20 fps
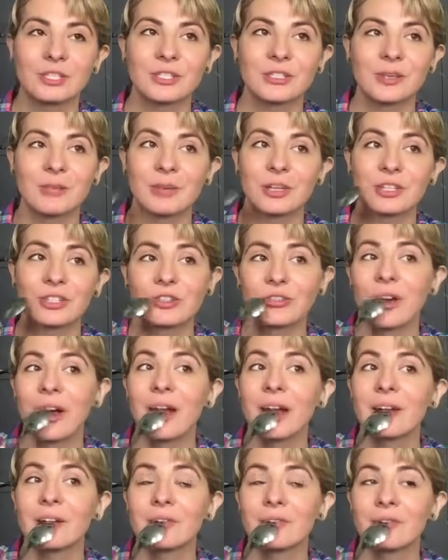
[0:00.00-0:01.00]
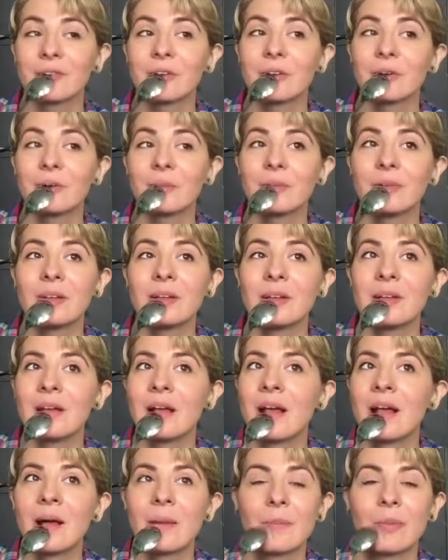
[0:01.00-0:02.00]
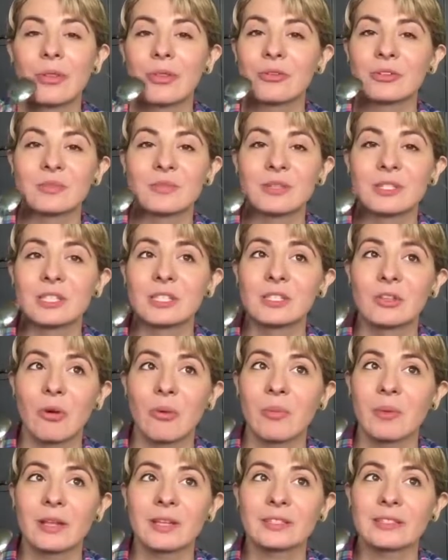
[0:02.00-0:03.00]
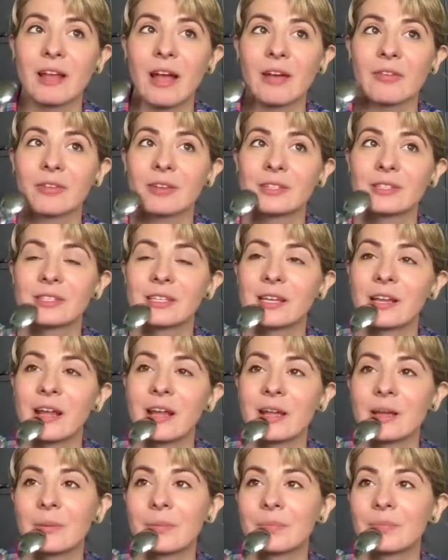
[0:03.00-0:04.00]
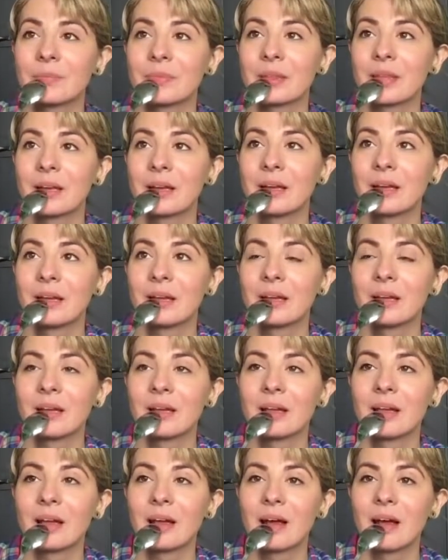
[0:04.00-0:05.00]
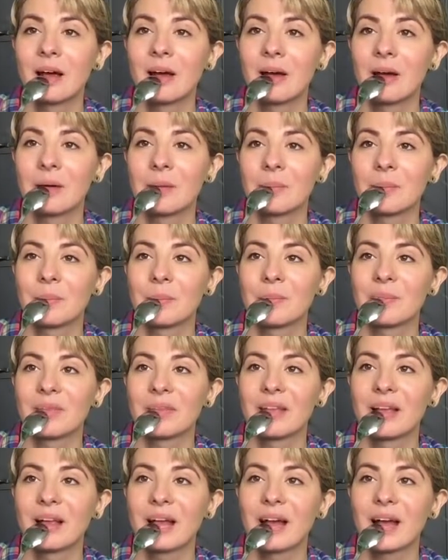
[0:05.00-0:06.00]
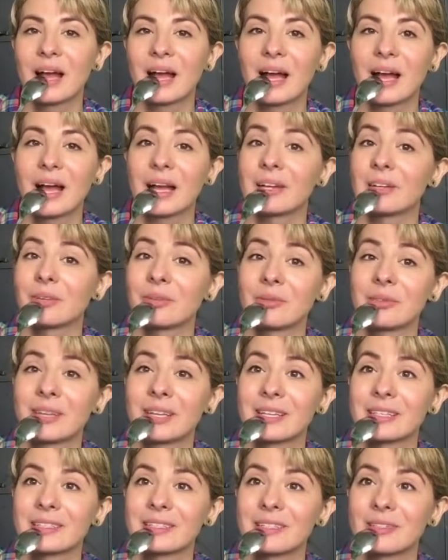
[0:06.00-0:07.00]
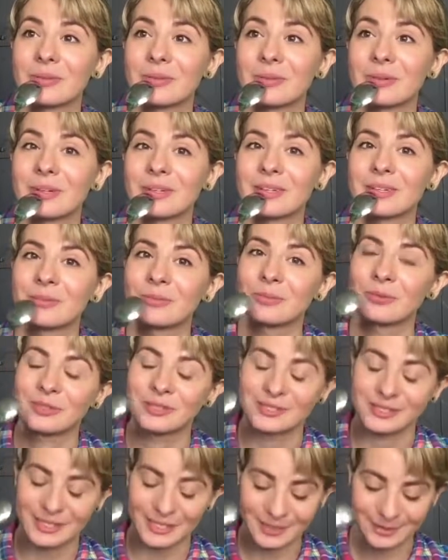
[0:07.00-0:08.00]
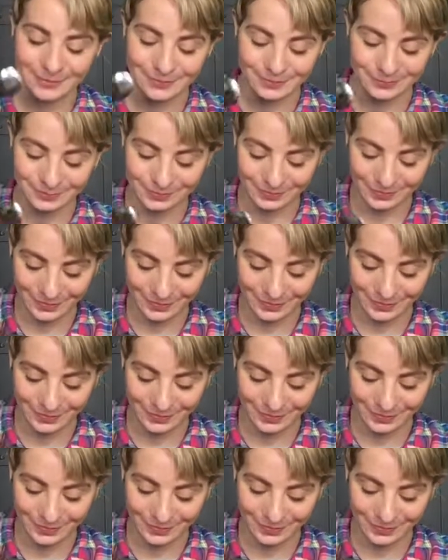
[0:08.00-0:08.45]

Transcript: dishes, I'm going to try to film. But there's been so many sirens today. I don't think it's going to work. We'll see.